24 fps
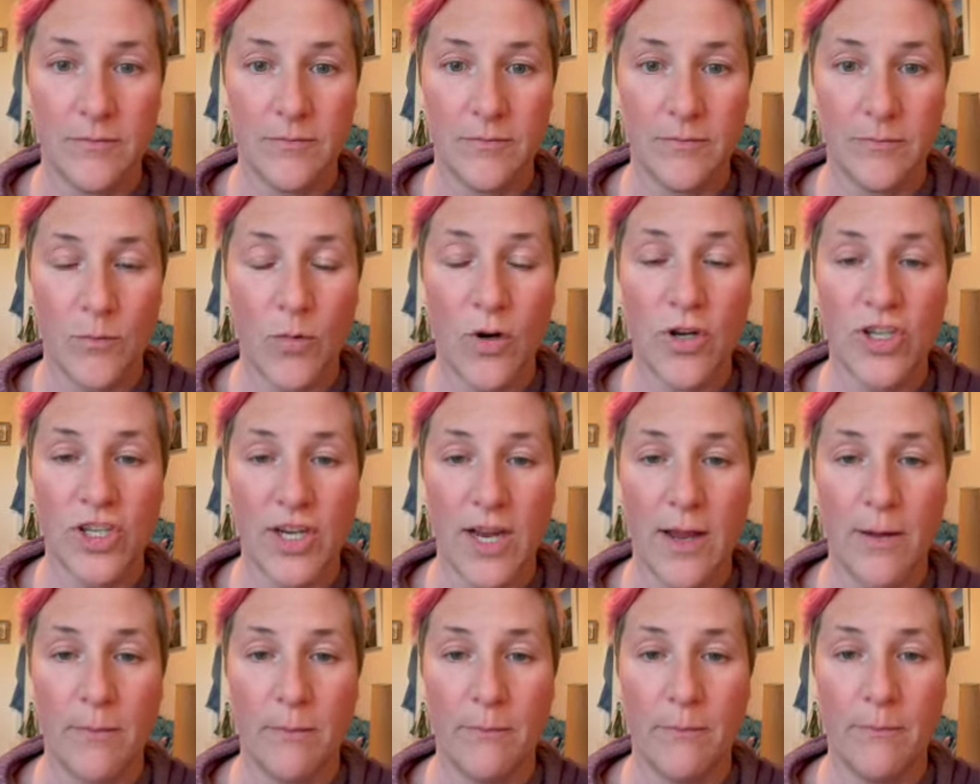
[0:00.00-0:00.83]
more
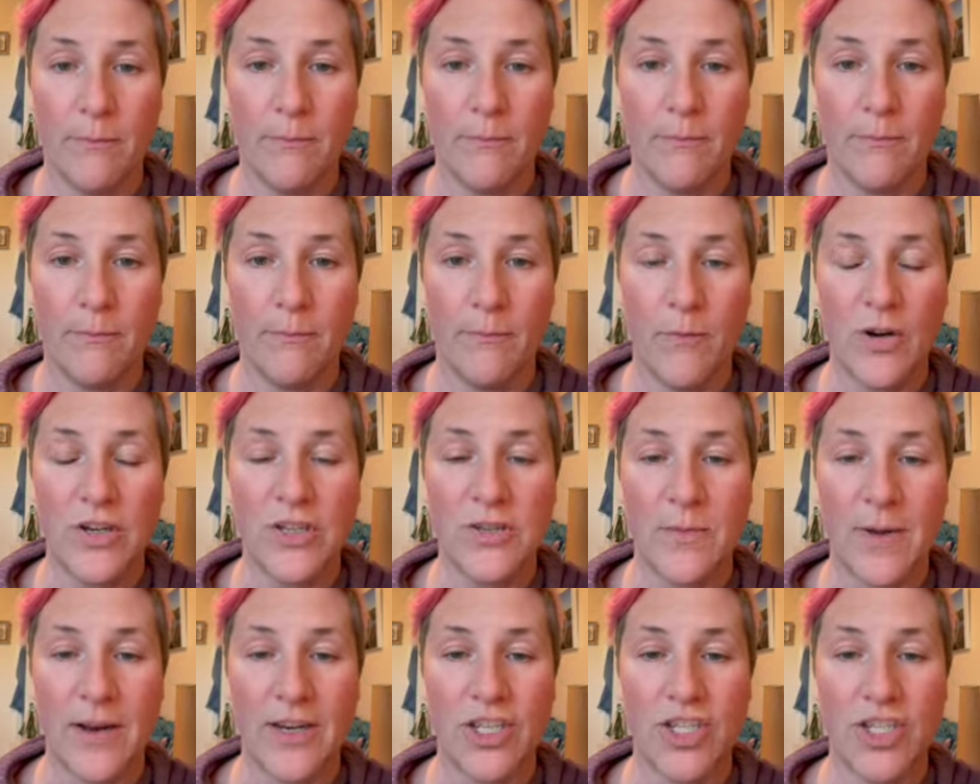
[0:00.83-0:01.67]
shape, more
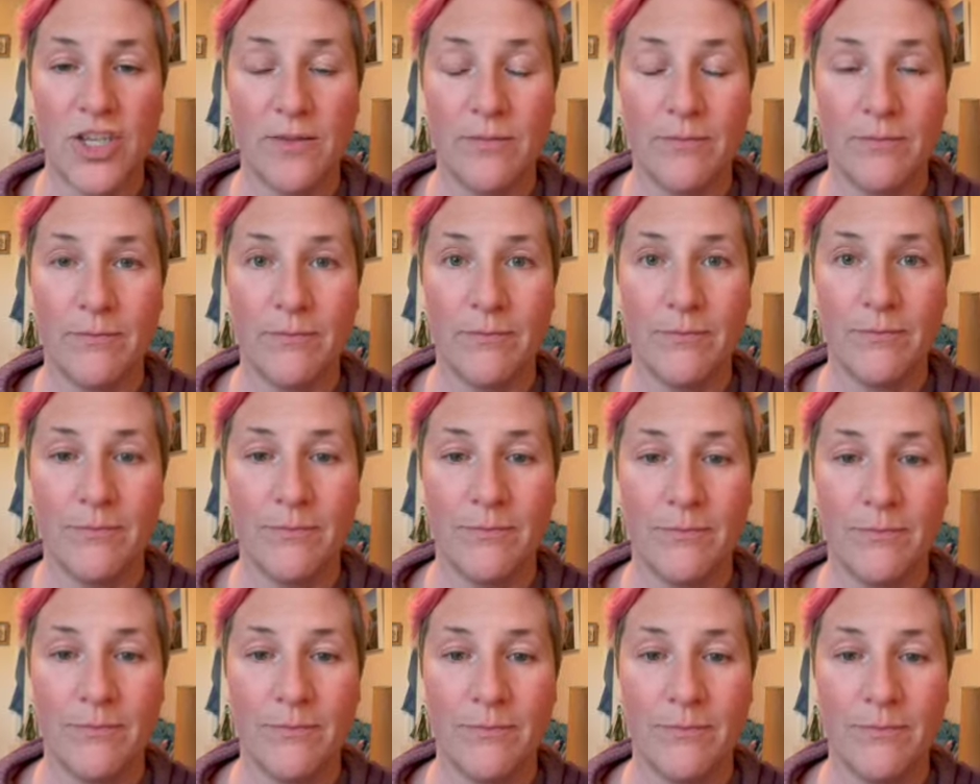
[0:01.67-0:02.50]
dimension.
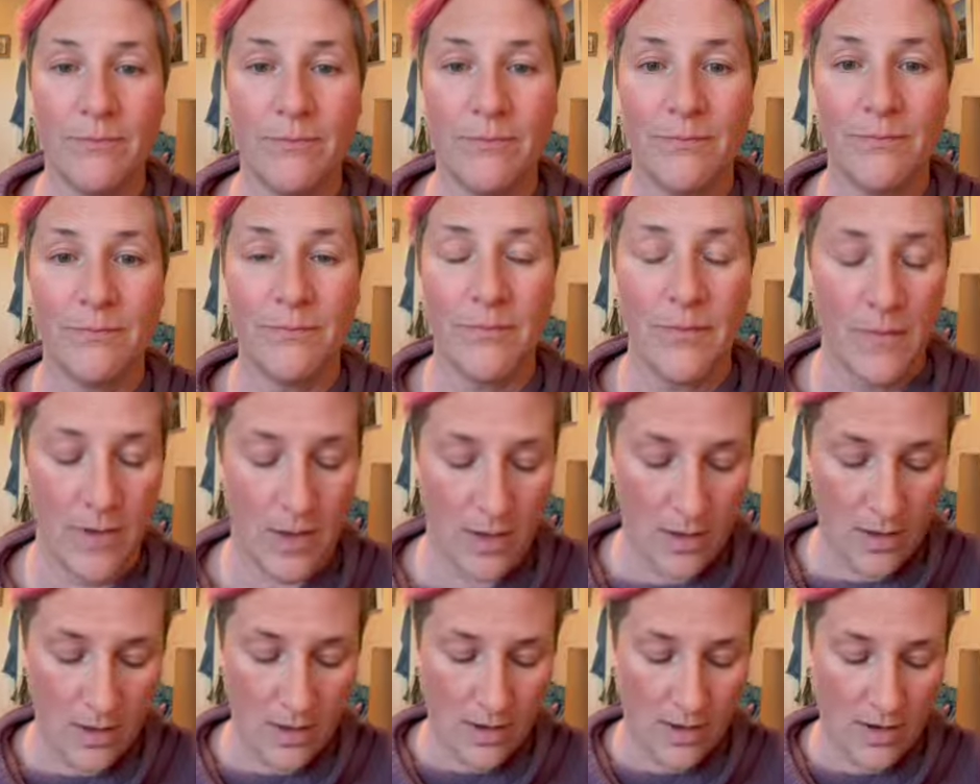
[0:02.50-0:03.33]

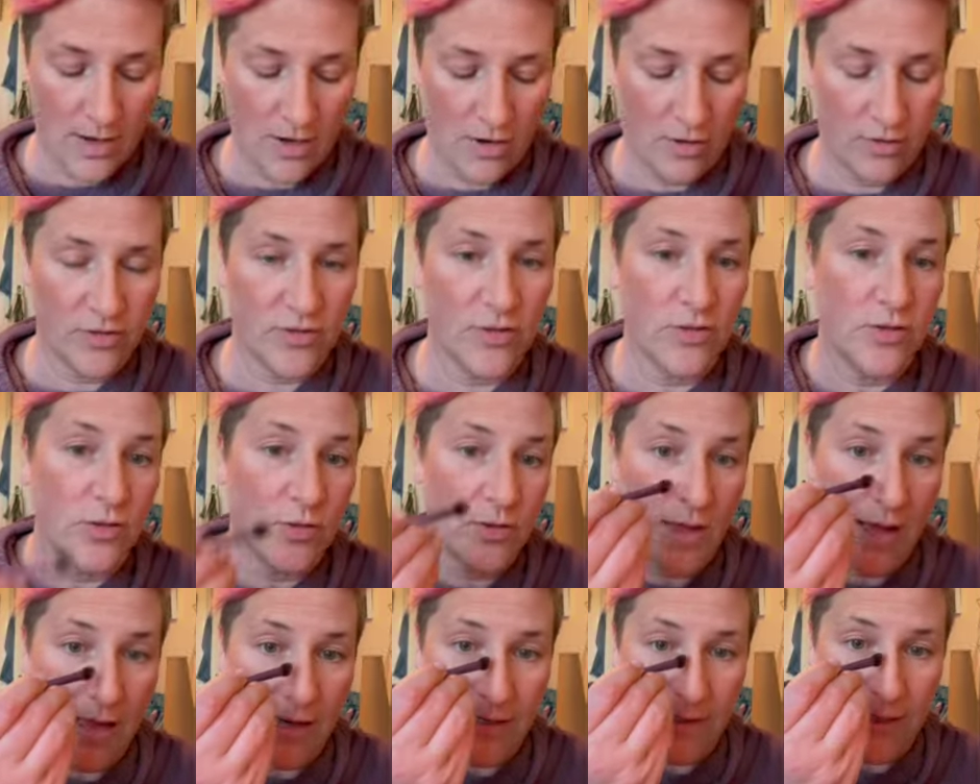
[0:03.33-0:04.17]
Can also do
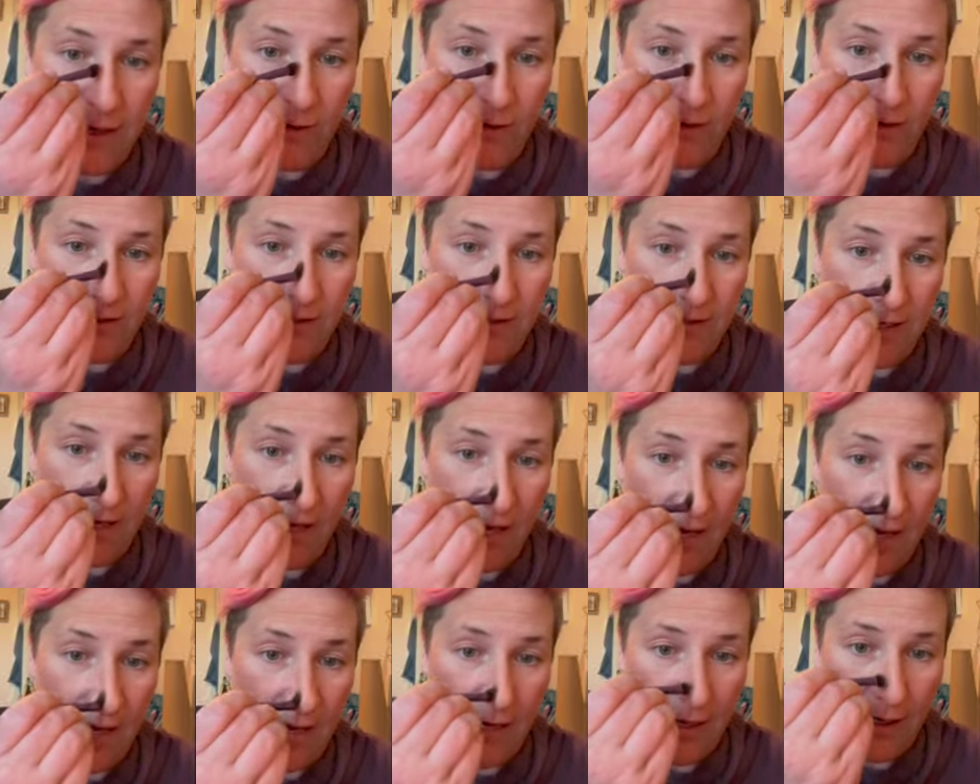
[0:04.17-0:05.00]
that down the
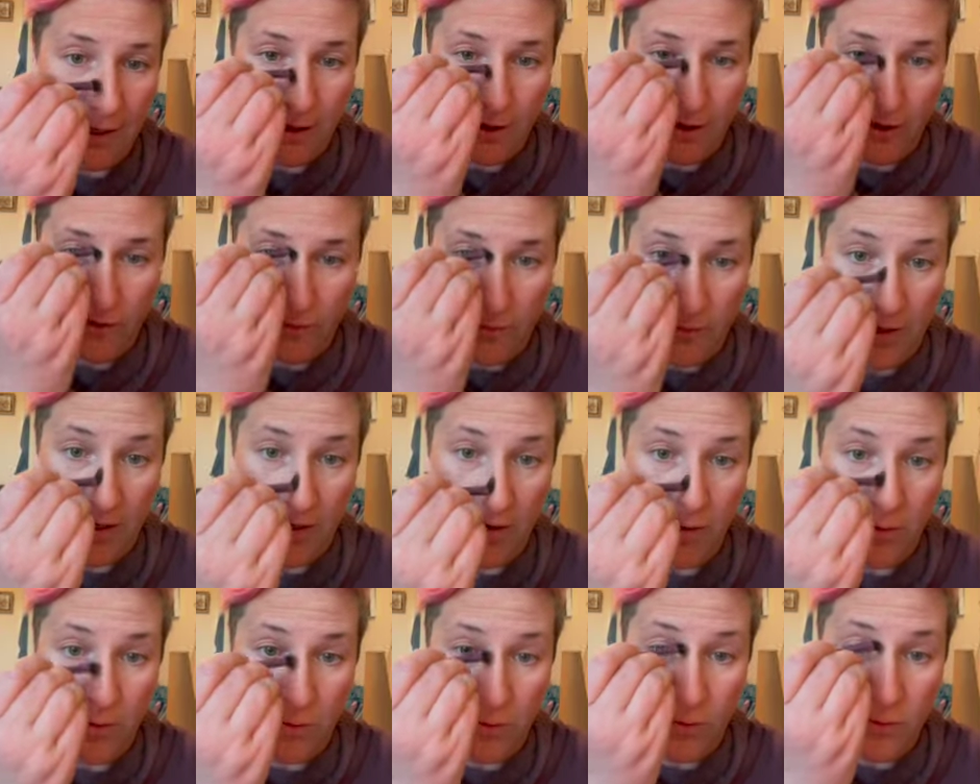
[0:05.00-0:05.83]
side of my
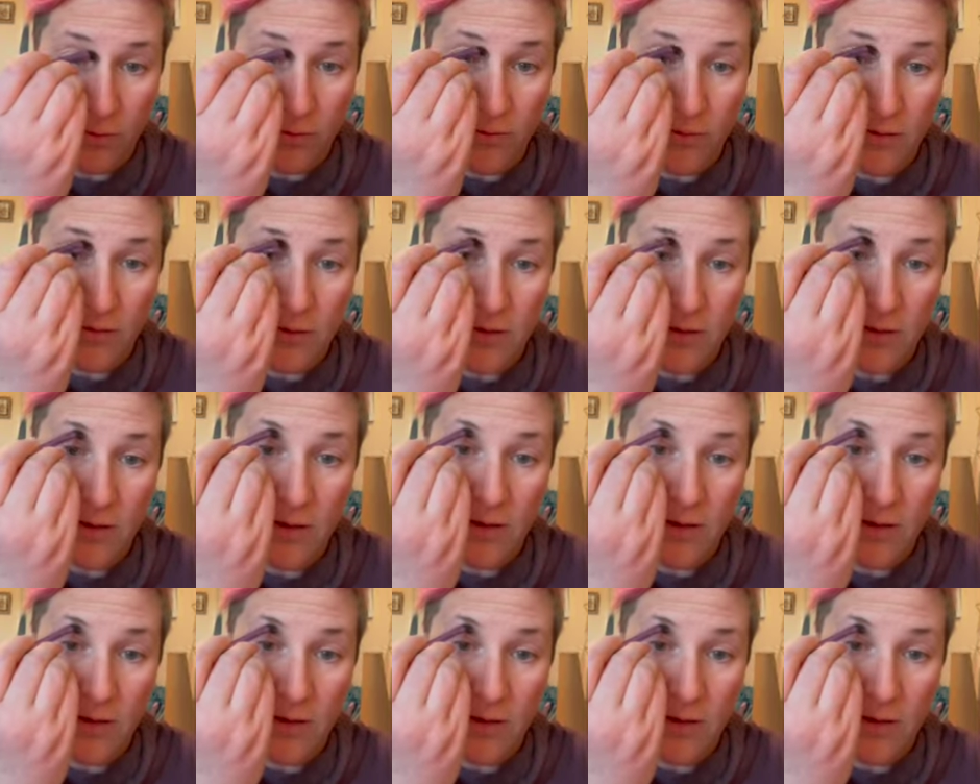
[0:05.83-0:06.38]
nose.